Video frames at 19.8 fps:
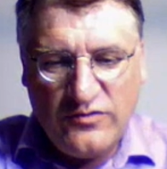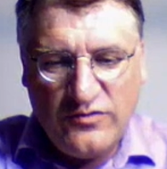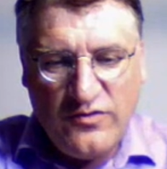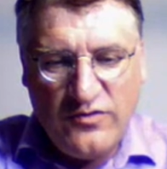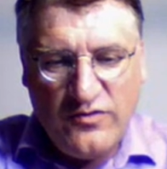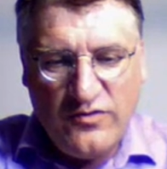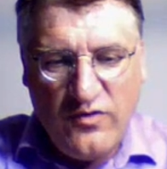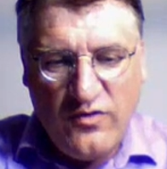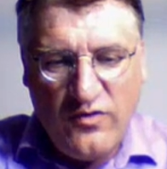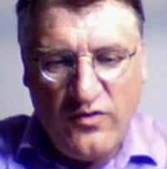
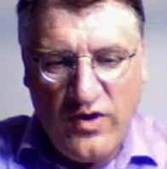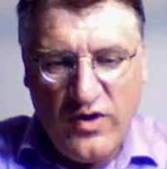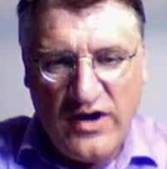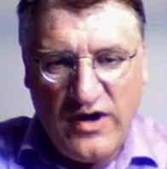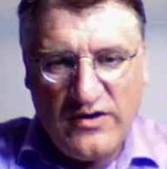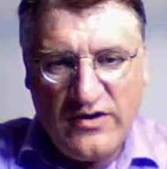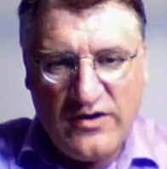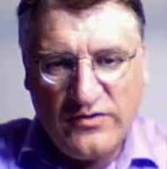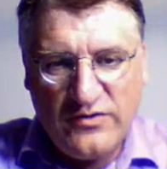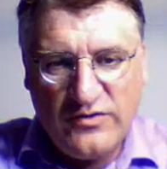to
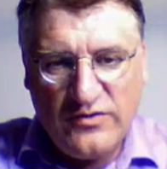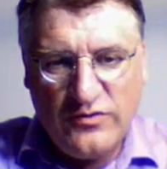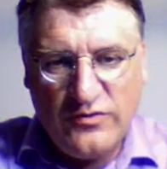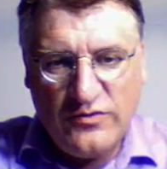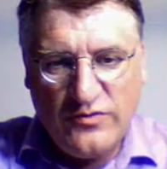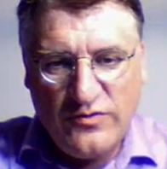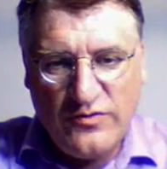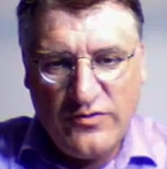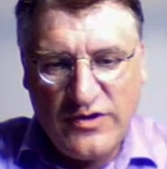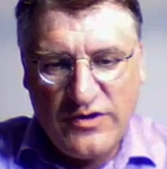1,
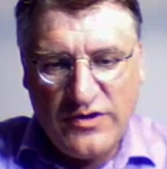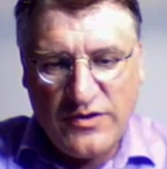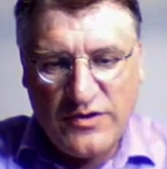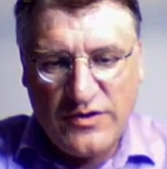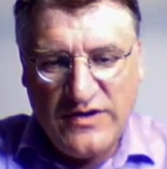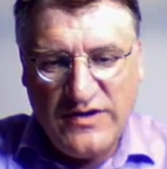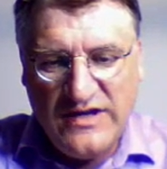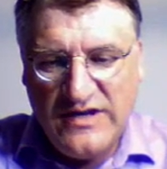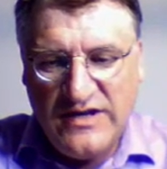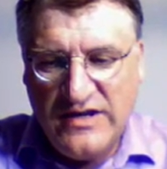2,
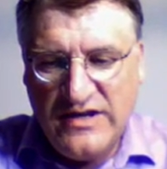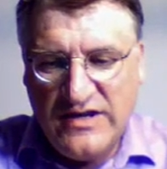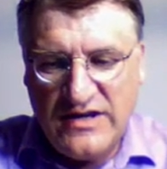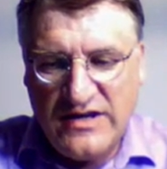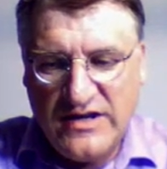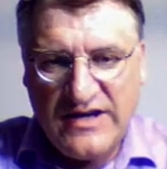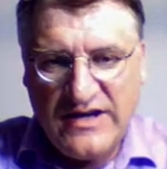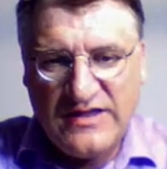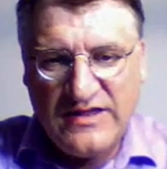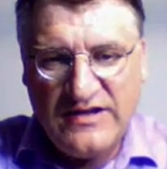
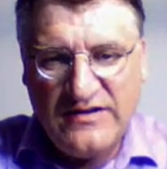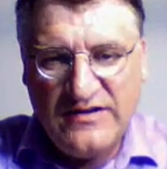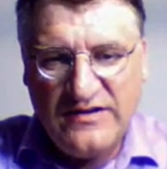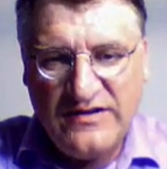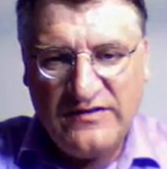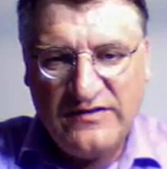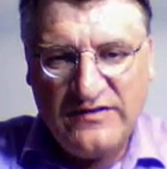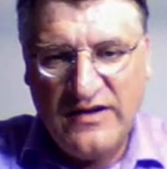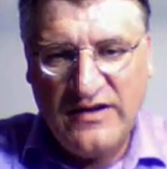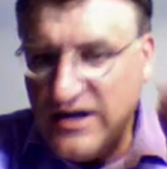3, like
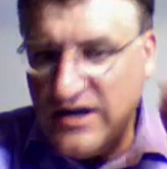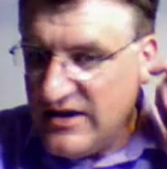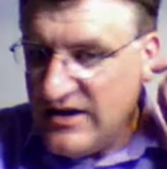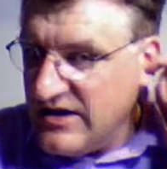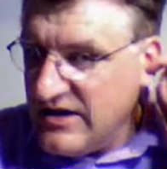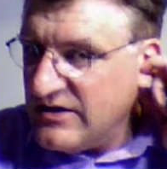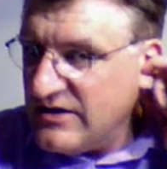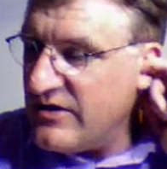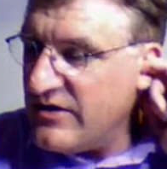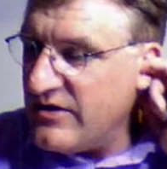this,
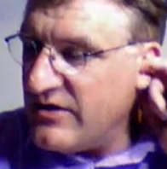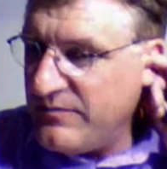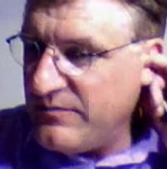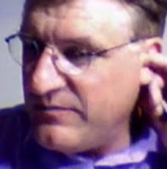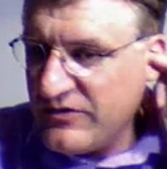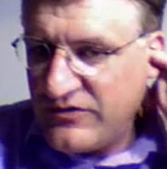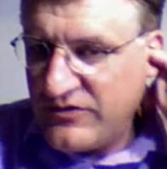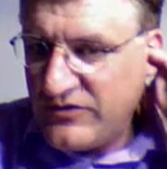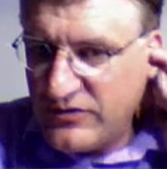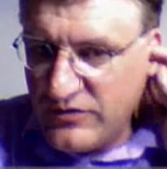it
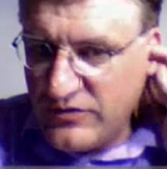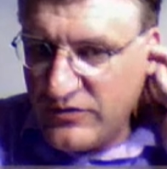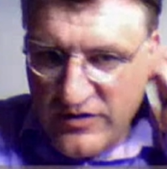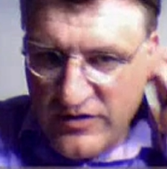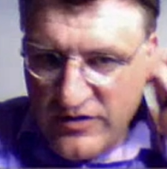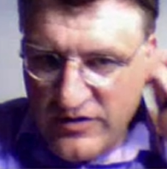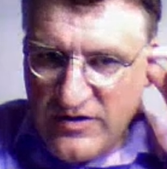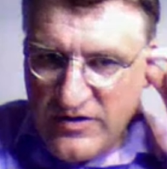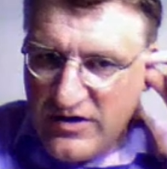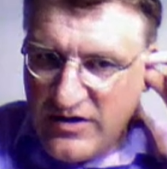corresponds to
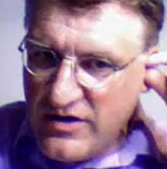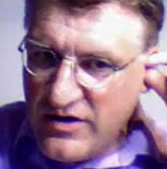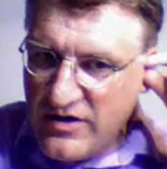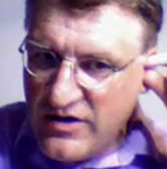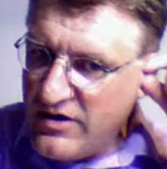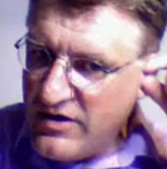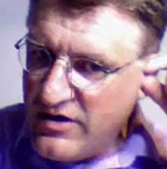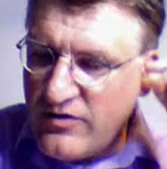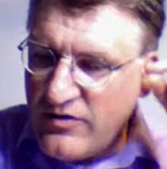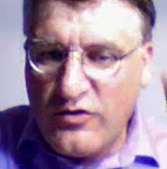
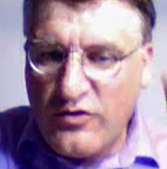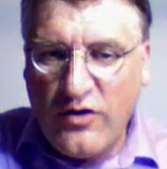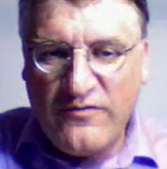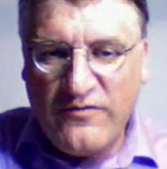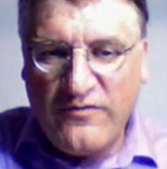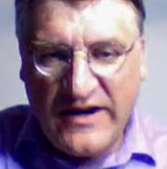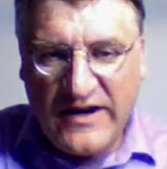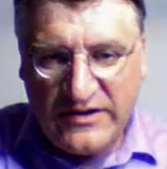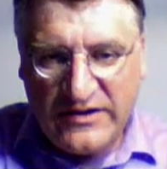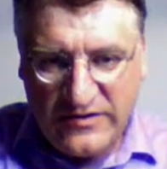the
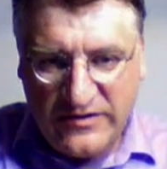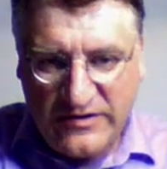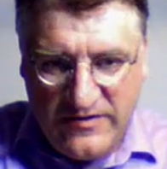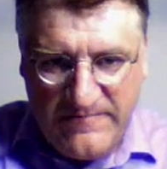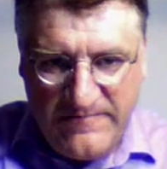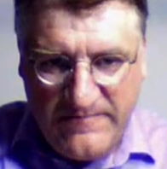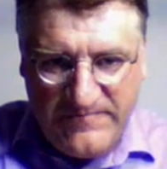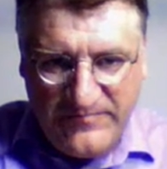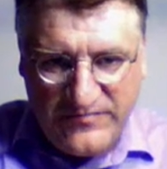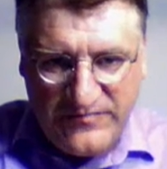row
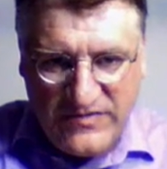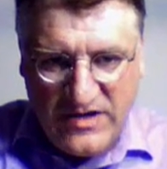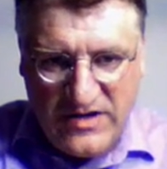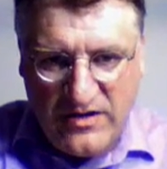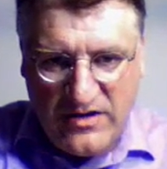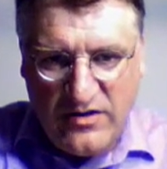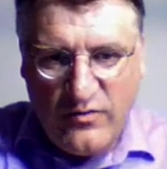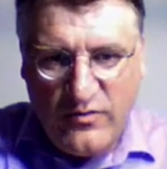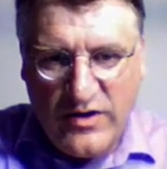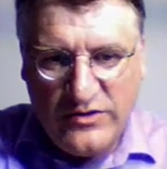vector,
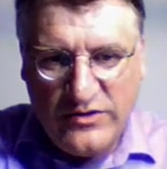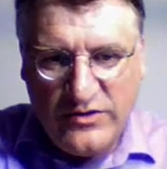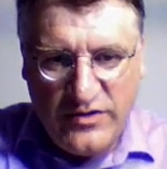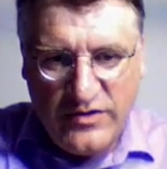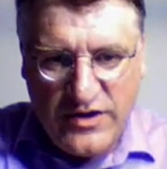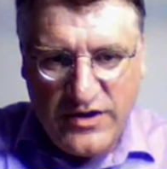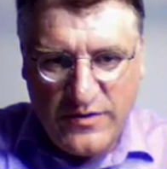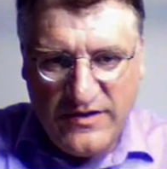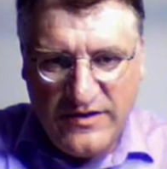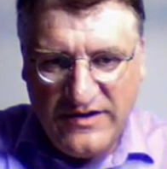1,
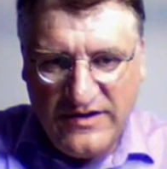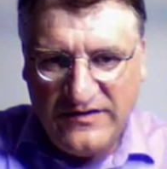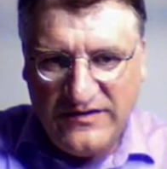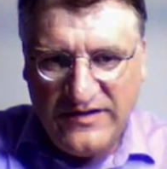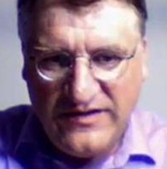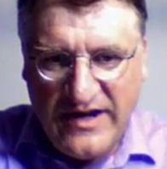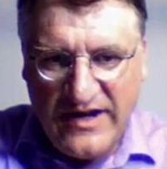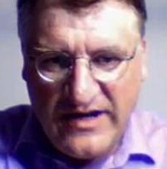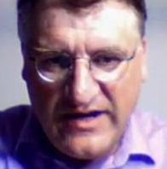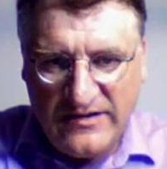2, 3
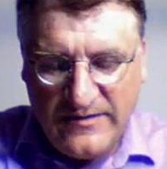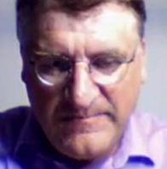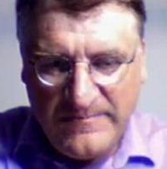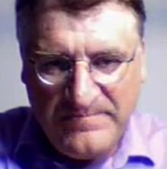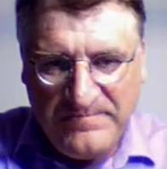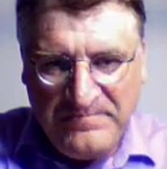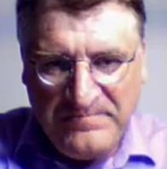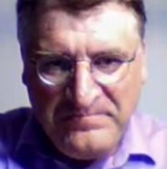instead.